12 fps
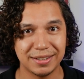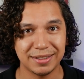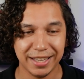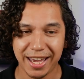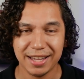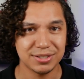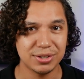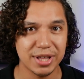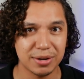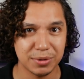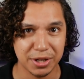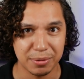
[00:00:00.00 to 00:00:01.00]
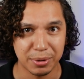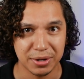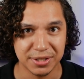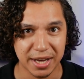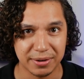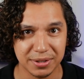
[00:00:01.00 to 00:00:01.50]
They can't do that when
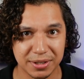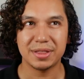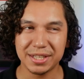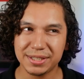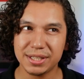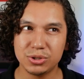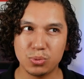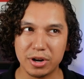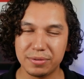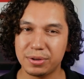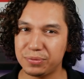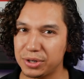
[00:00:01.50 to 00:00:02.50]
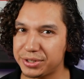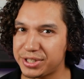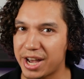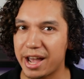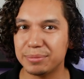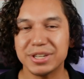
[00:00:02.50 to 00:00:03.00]
Kambal's out. This is one of the first
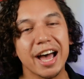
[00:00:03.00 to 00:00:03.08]
times